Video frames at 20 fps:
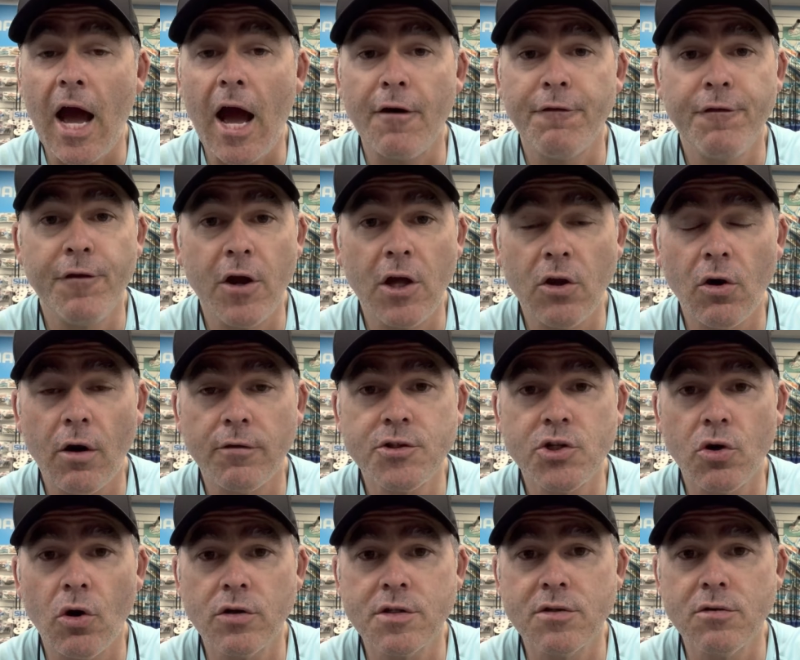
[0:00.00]
Further
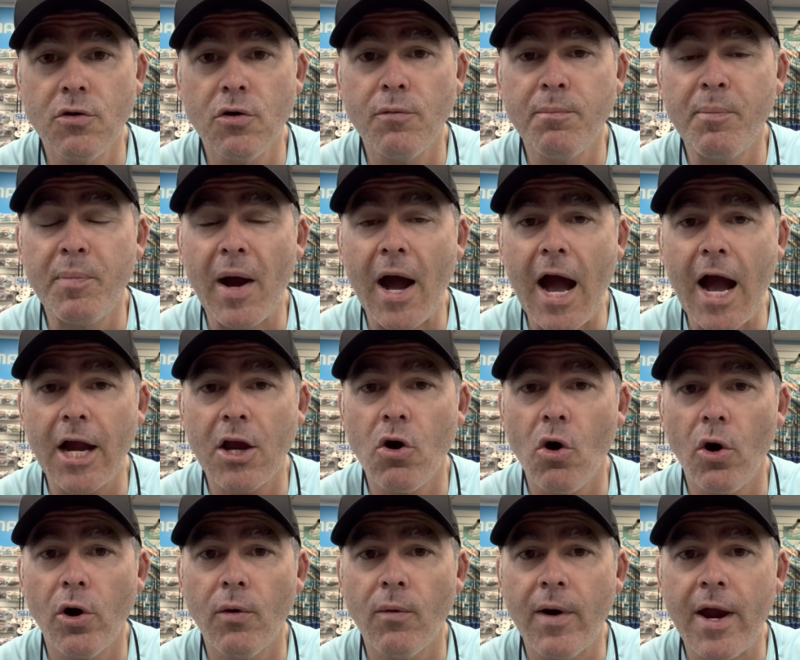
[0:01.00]
offshore, some good bark
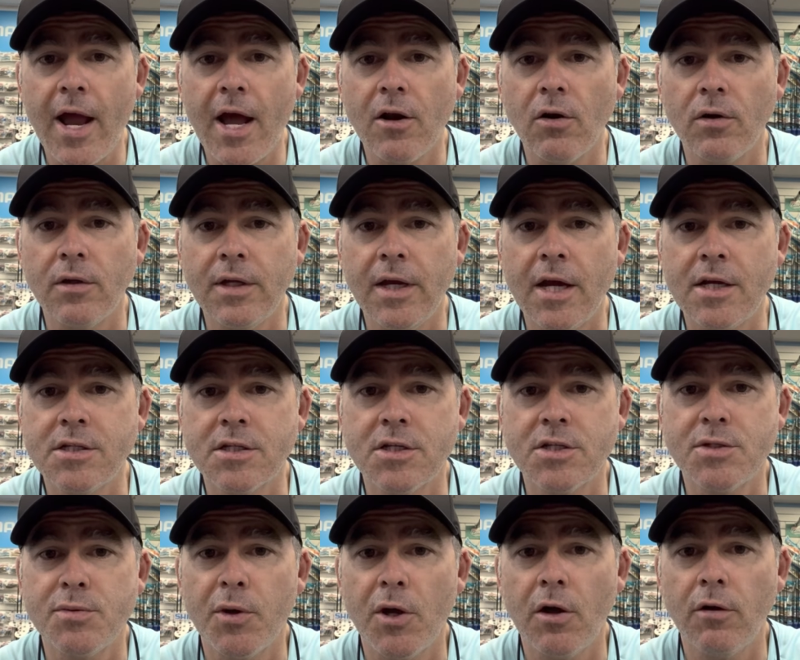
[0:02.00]
hot around on the edge of
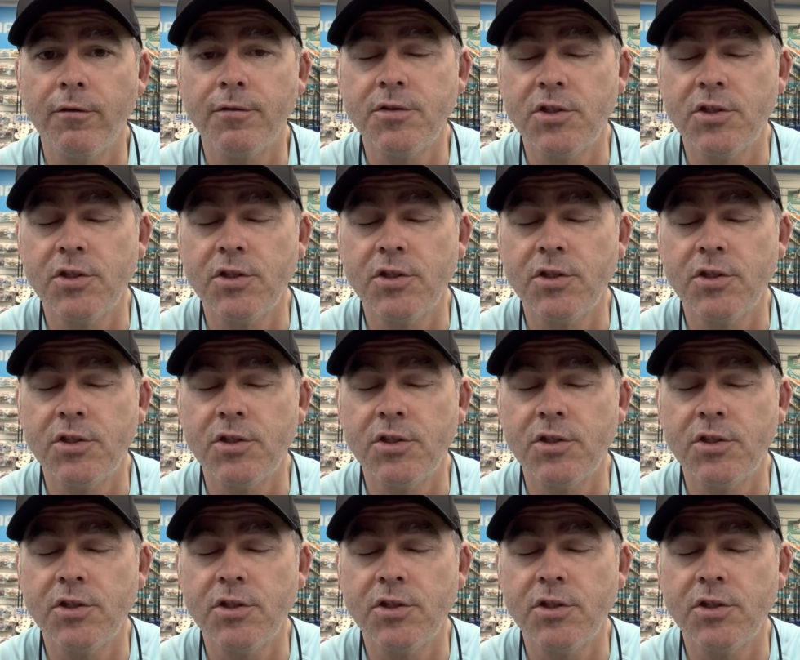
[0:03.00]
the